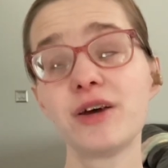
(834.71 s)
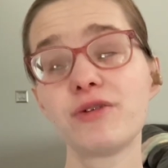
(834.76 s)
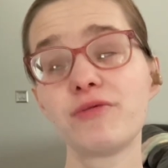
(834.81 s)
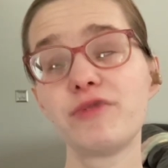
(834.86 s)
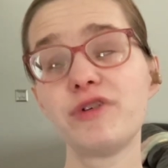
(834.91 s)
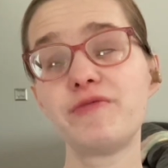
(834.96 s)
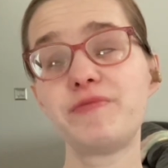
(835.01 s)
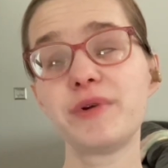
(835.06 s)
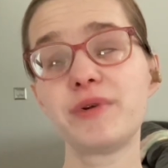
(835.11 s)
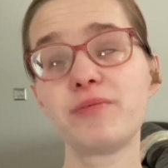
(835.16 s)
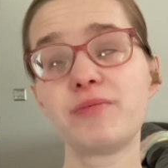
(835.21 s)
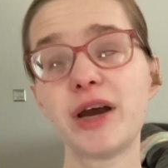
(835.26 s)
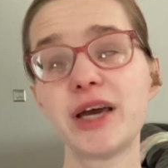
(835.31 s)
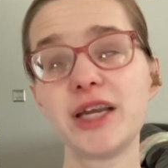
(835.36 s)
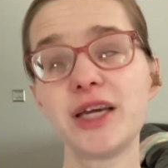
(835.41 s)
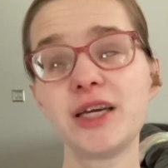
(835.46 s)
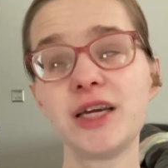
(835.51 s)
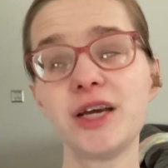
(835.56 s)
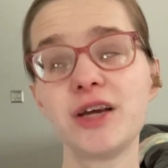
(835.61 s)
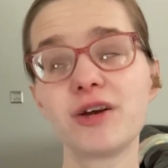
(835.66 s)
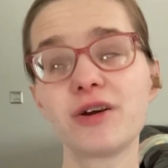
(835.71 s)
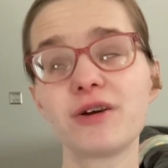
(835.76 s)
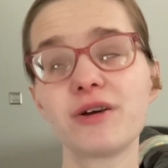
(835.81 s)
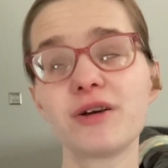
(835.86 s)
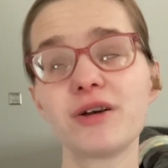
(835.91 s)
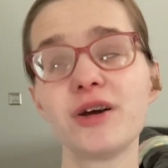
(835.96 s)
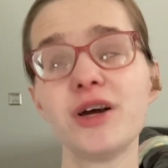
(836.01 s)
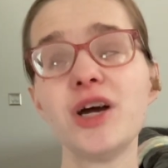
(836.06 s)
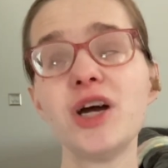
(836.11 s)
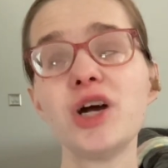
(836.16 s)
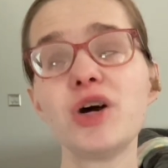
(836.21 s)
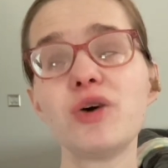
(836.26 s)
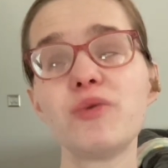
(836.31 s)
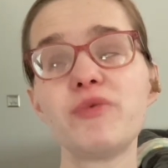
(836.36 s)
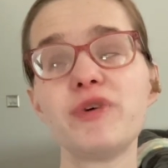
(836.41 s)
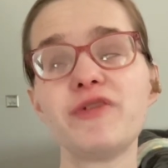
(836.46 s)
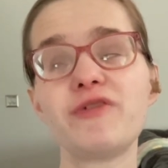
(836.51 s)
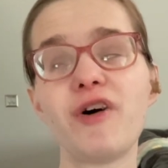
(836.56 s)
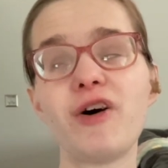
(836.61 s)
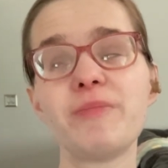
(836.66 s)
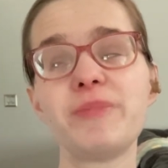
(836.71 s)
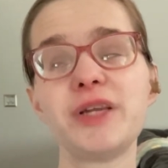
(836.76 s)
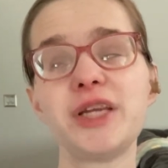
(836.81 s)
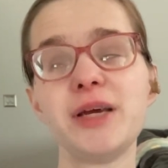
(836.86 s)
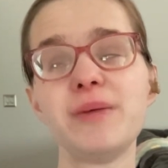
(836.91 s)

We've been waiting here. We've all been